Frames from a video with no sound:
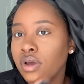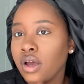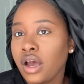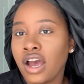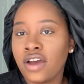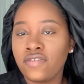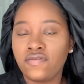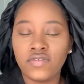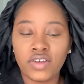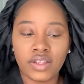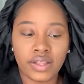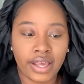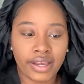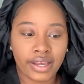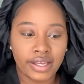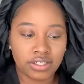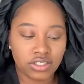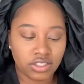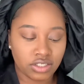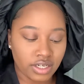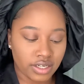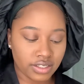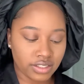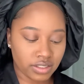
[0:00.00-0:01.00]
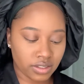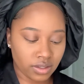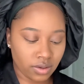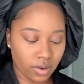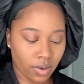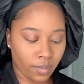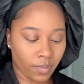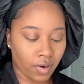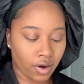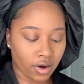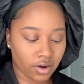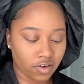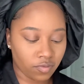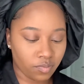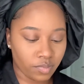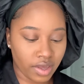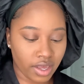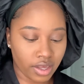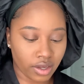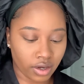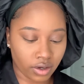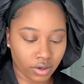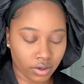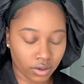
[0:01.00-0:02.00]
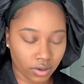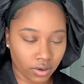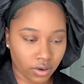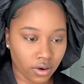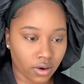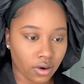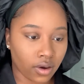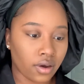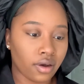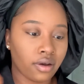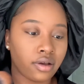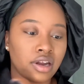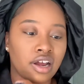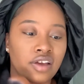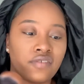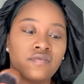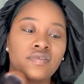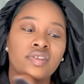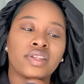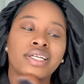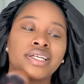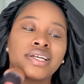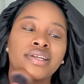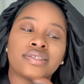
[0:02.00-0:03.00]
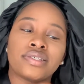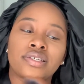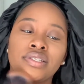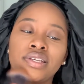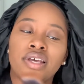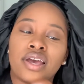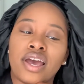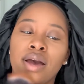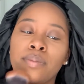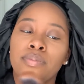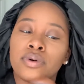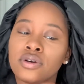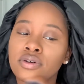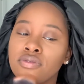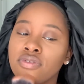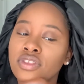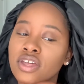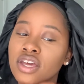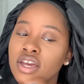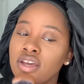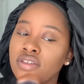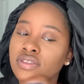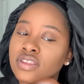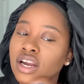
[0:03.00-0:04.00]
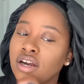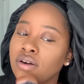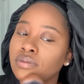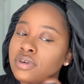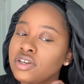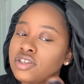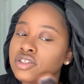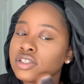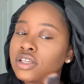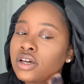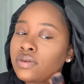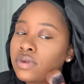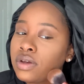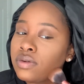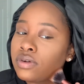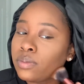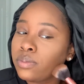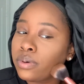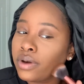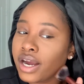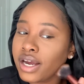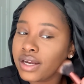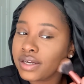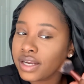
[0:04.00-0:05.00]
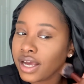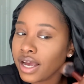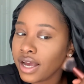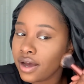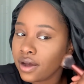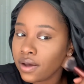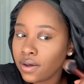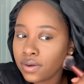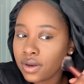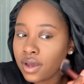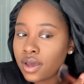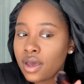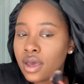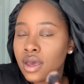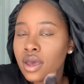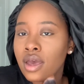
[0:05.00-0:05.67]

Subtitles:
I feel like it's just a part of being a girl, and I feel like it's a taboo thing that I wish that we would break down